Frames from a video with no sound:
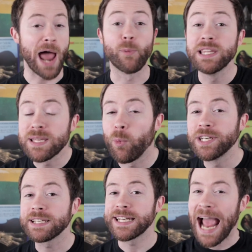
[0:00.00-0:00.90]
And when someone
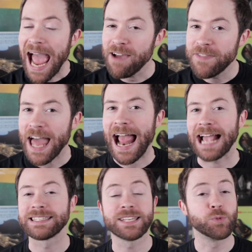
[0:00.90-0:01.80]
doesn't have that
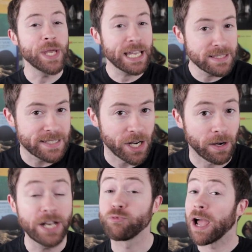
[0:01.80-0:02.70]
access, we consider
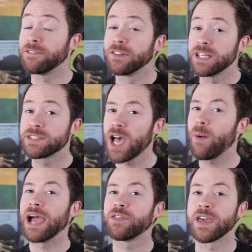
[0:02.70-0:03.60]
it, rightfully
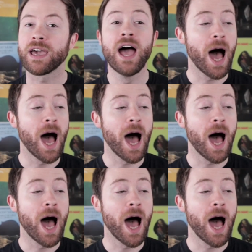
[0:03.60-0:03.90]
so, I think,